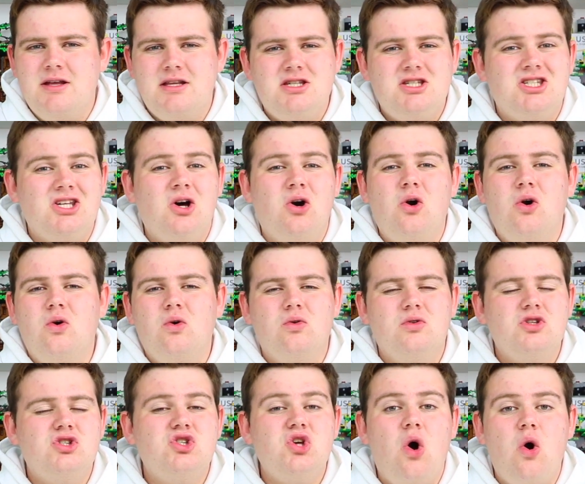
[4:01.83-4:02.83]
It's
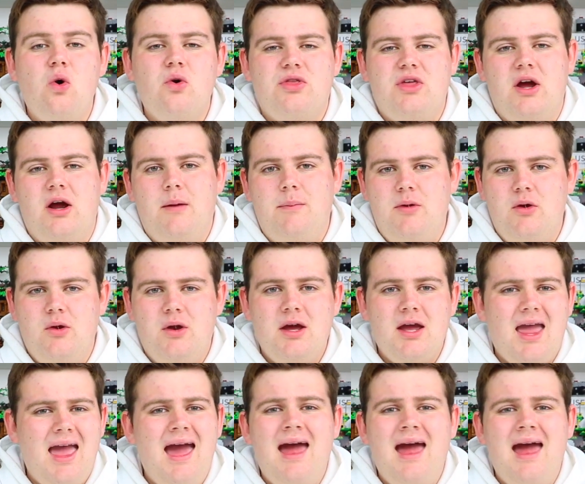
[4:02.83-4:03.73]
so so therapeutic,